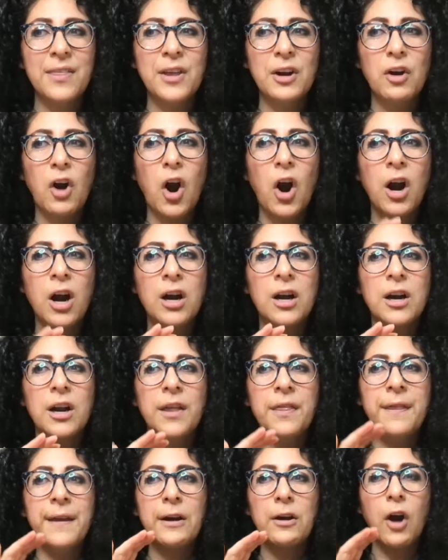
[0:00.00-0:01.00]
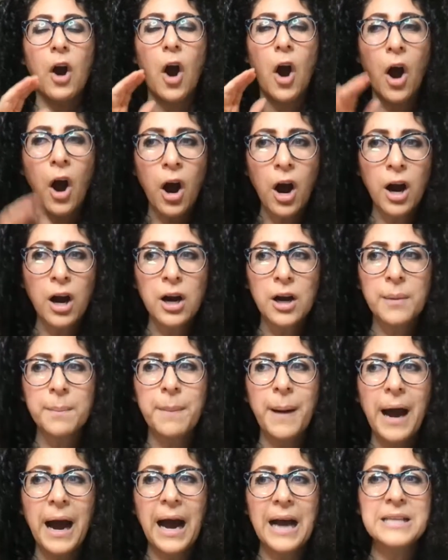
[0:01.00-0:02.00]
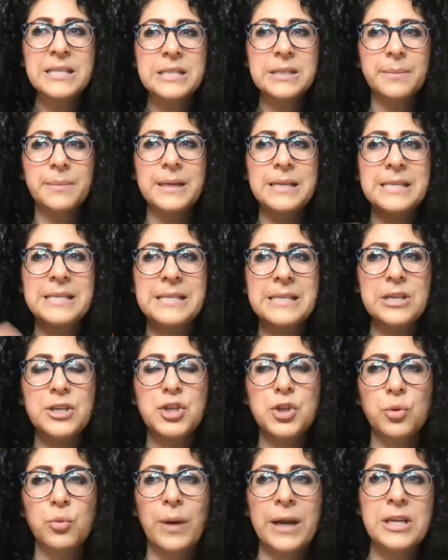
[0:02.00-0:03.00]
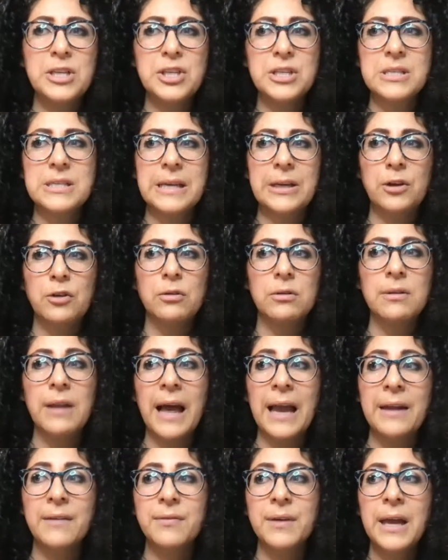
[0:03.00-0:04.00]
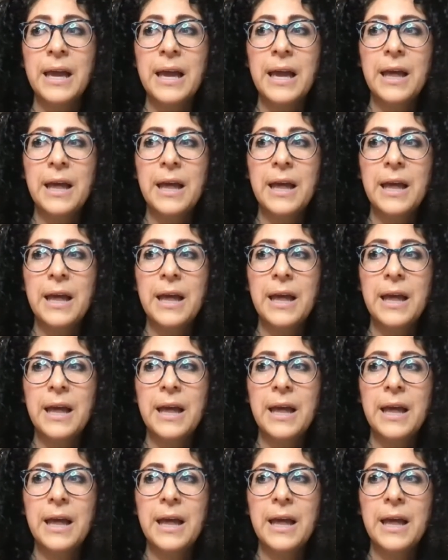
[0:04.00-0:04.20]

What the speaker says: There are possibly situations in your life